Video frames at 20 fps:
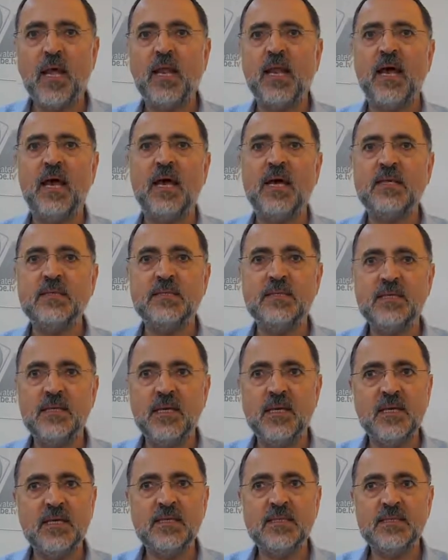alliance
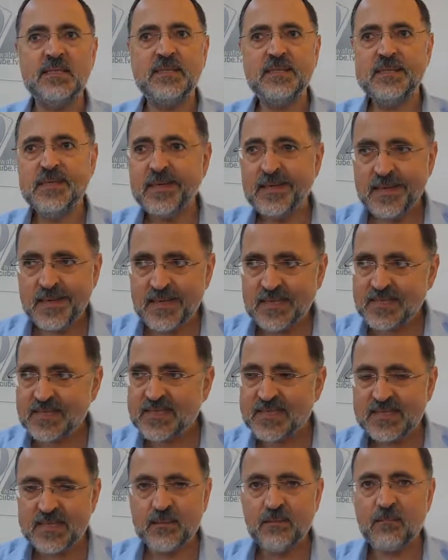is
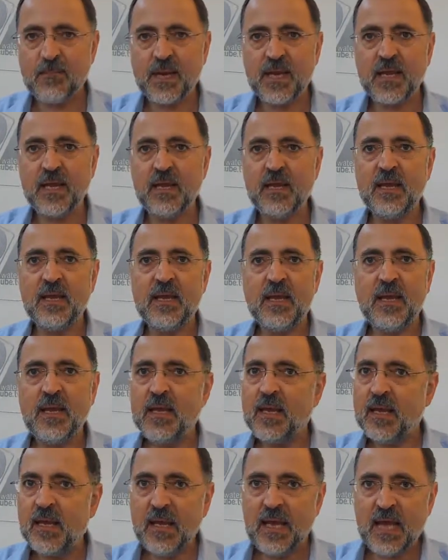simply
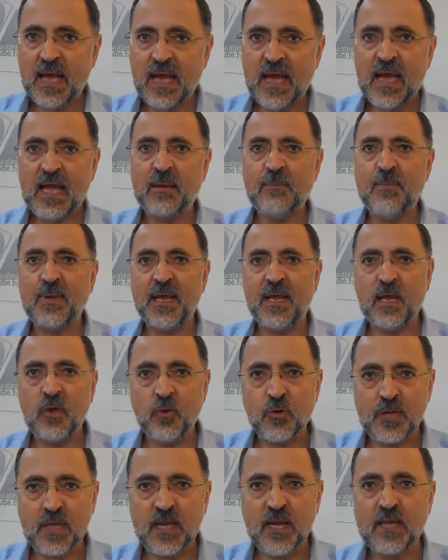helping
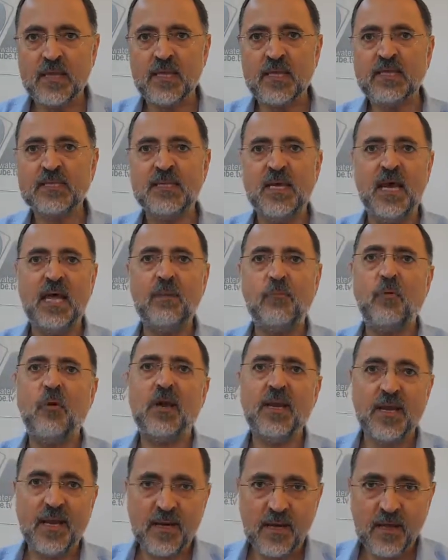utilities help
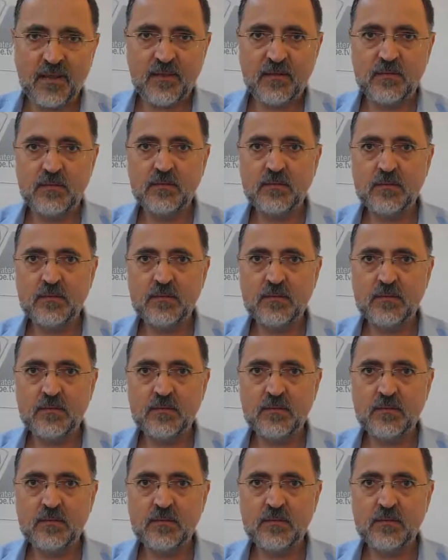one another.